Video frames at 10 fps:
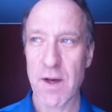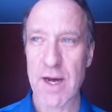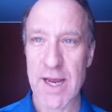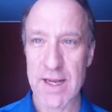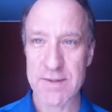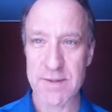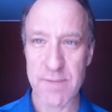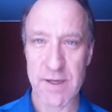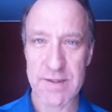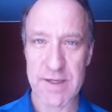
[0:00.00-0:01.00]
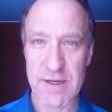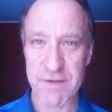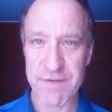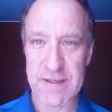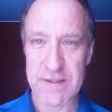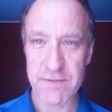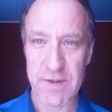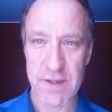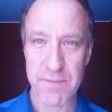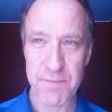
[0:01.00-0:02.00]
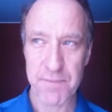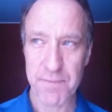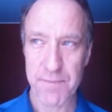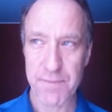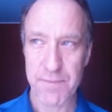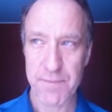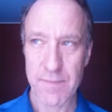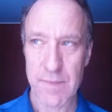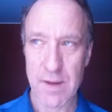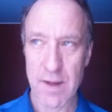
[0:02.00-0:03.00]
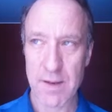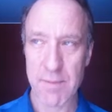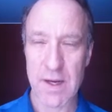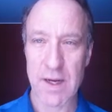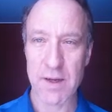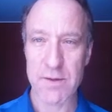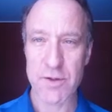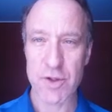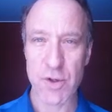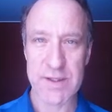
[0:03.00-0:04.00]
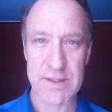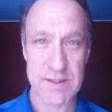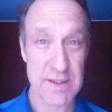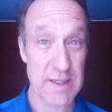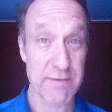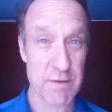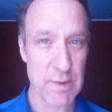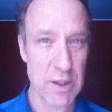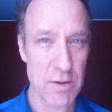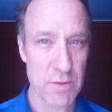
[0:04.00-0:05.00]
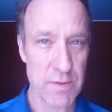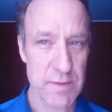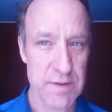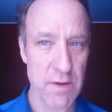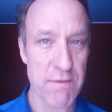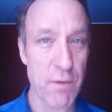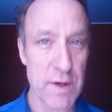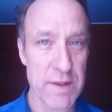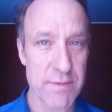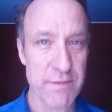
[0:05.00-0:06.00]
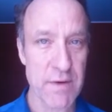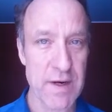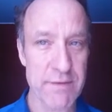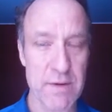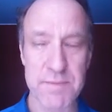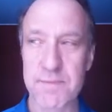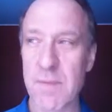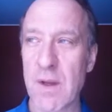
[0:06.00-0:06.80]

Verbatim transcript: I hate somebody say defensively, and my choice is to leave them alone, to avoid them forever.